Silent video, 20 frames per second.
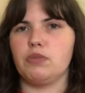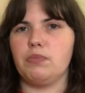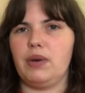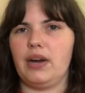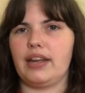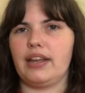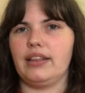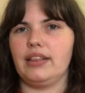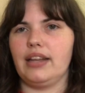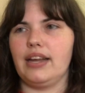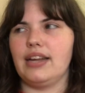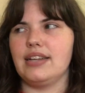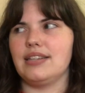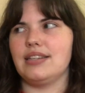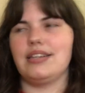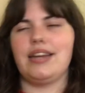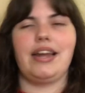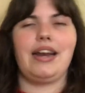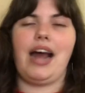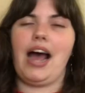bucket
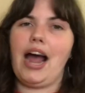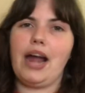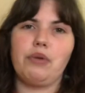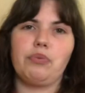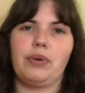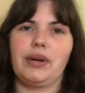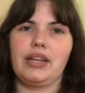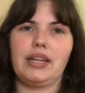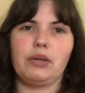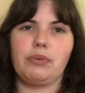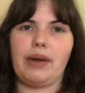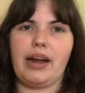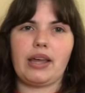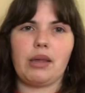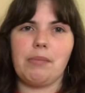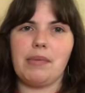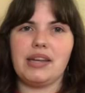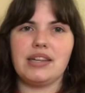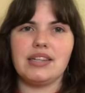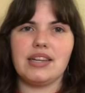list, and I really
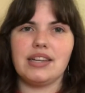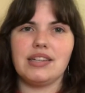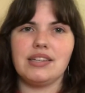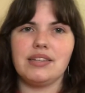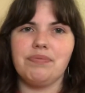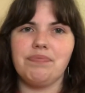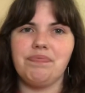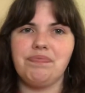recommend it.